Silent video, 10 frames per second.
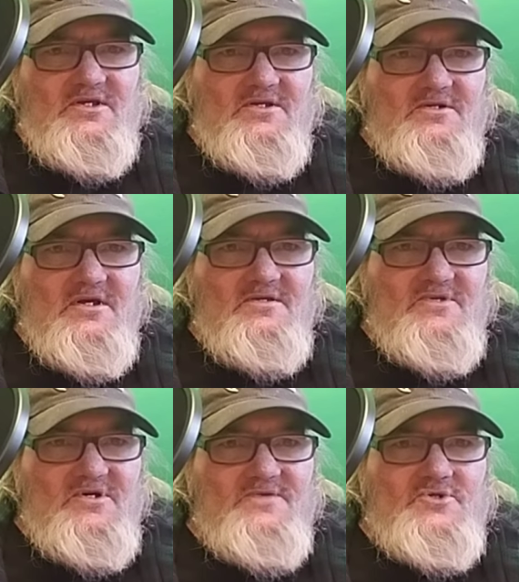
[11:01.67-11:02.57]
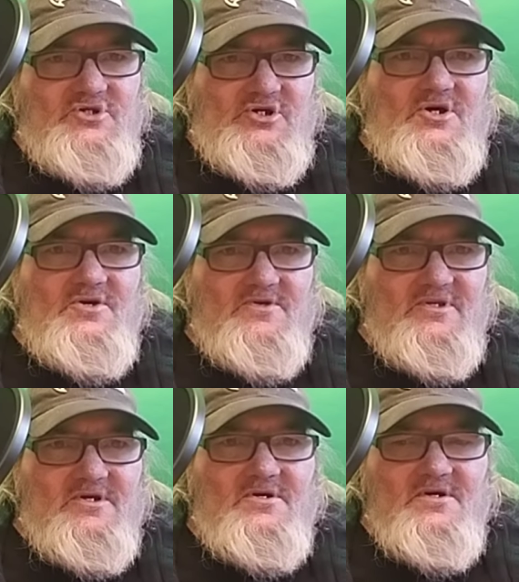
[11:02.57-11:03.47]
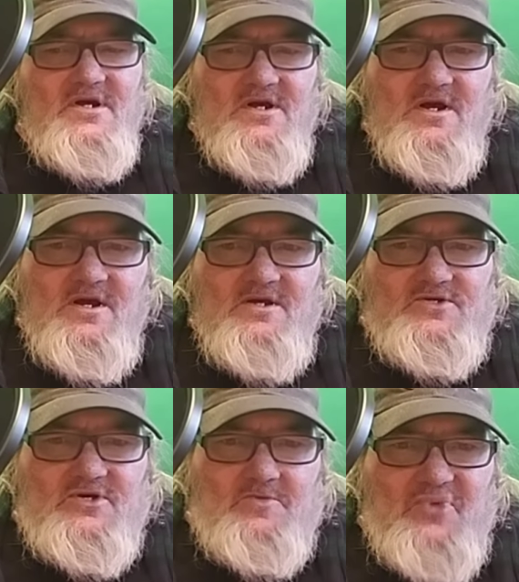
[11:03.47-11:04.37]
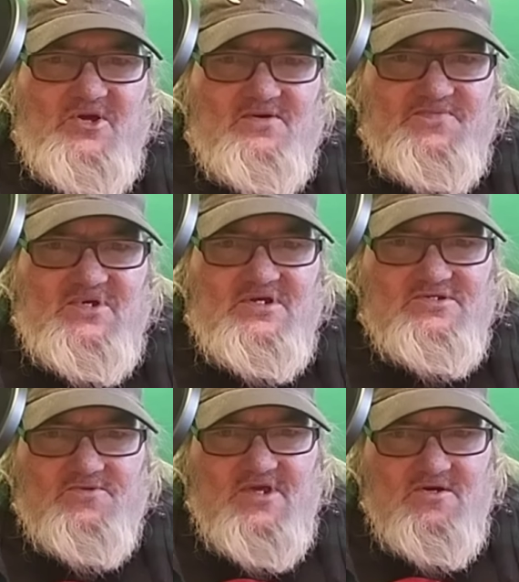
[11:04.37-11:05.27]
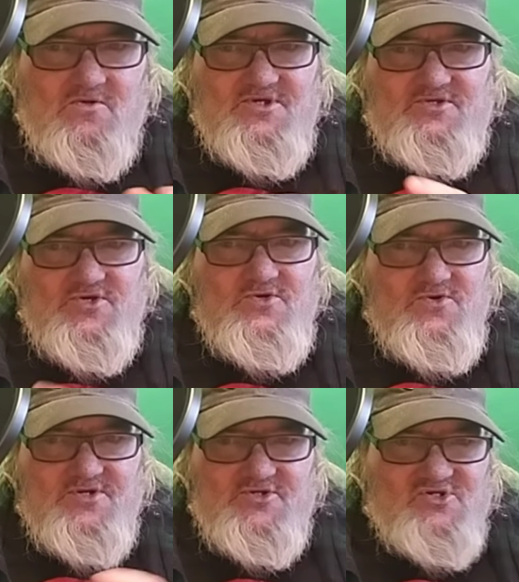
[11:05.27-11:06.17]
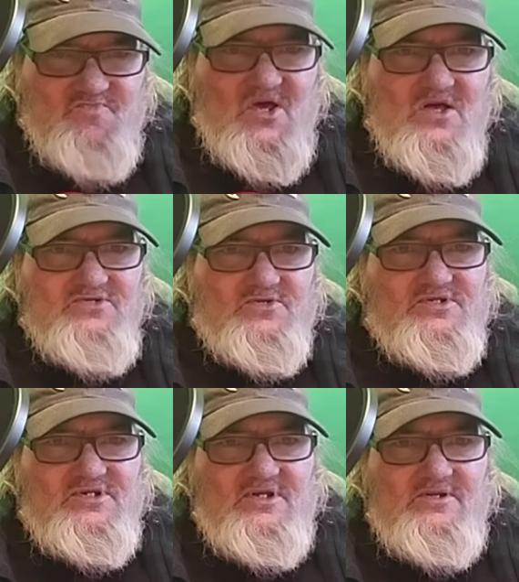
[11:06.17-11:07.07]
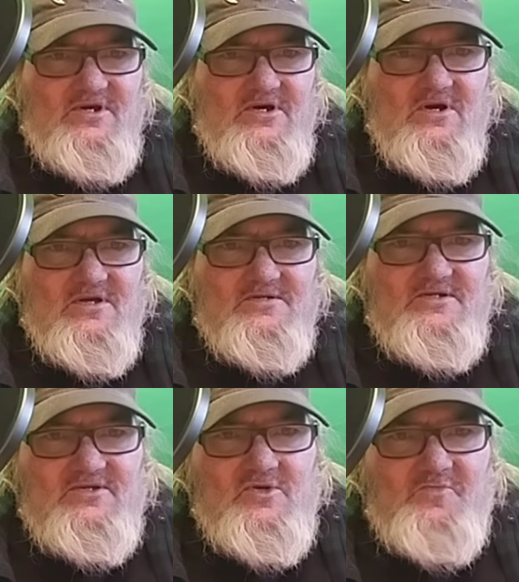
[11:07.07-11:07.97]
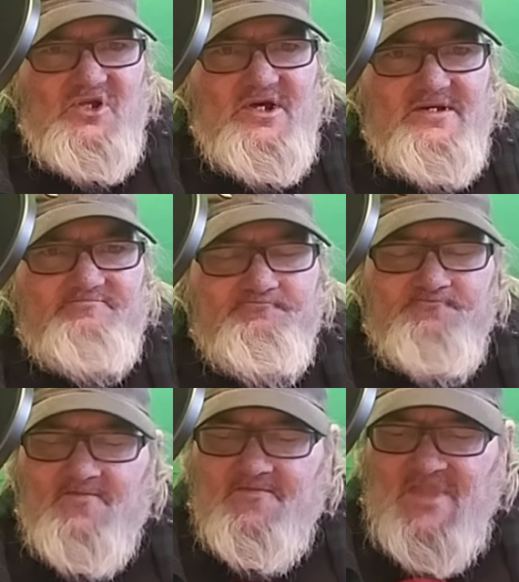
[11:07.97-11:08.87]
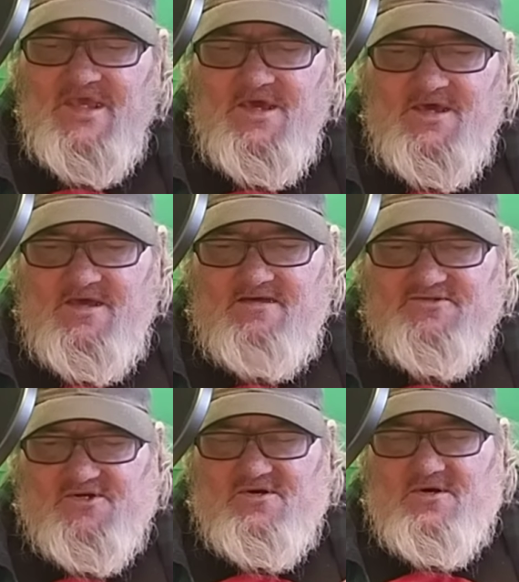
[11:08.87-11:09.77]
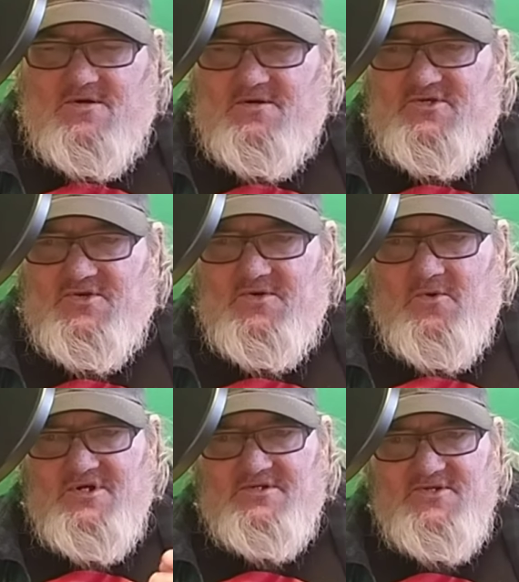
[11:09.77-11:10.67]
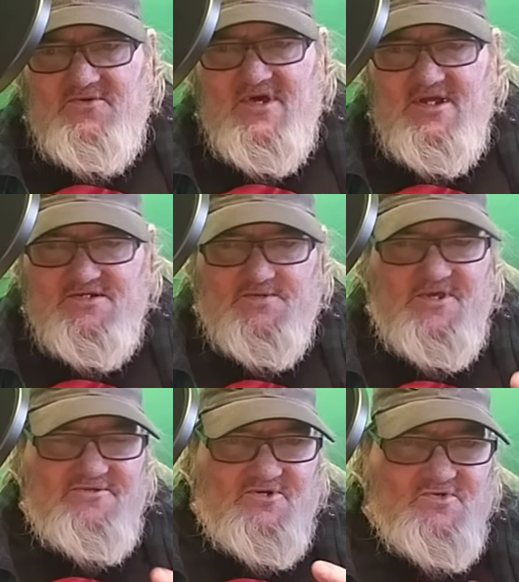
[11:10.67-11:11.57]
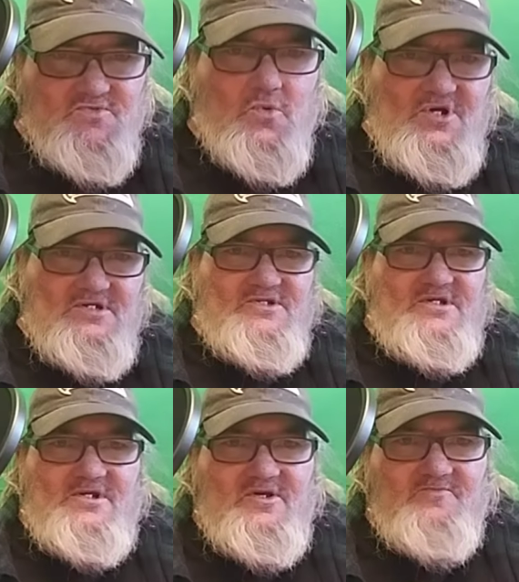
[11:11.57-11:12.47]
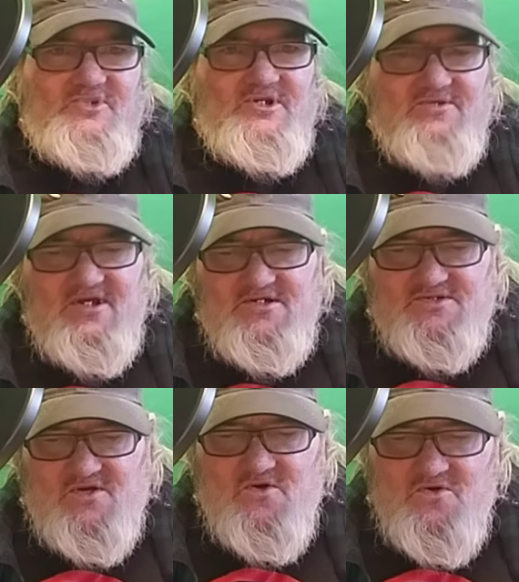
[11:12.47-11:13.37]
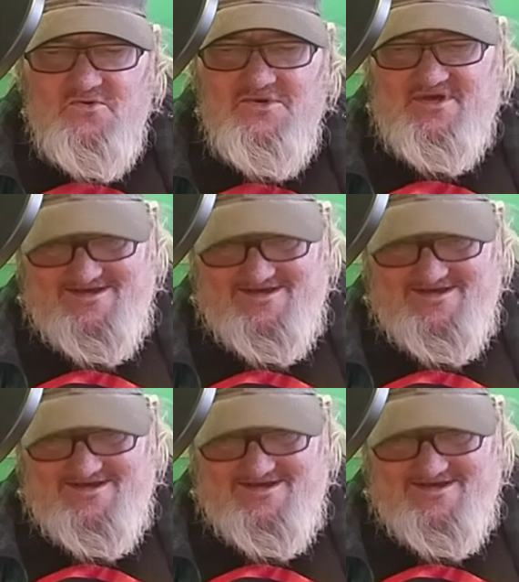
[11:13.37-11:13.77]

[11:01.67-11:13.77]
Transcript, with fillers: in the other chair there. You can pay a fee so that only you and your spouse are sitting there on, in the plane. So you want to do that so that there's one seat empty, and that's so